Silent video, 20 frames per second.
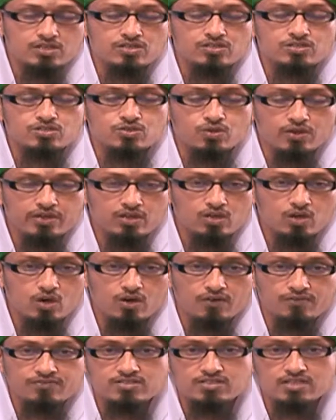showing
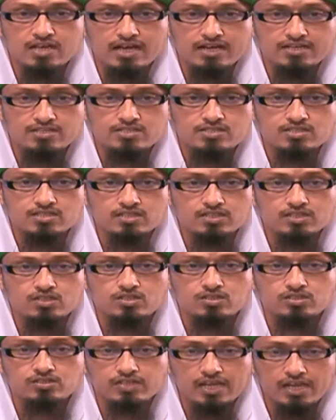off, starts
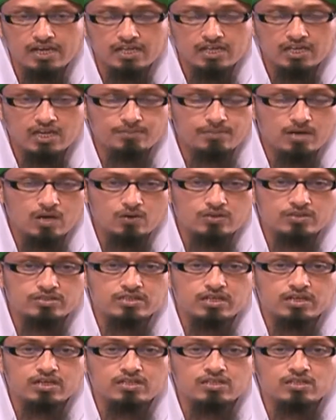telling about
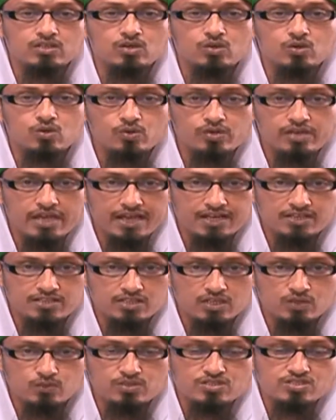the good
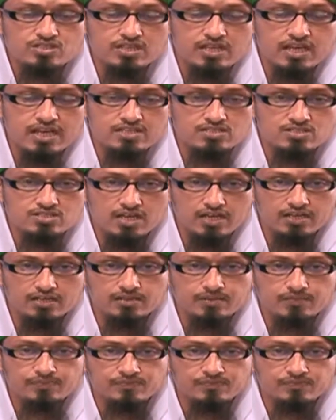action which he has done.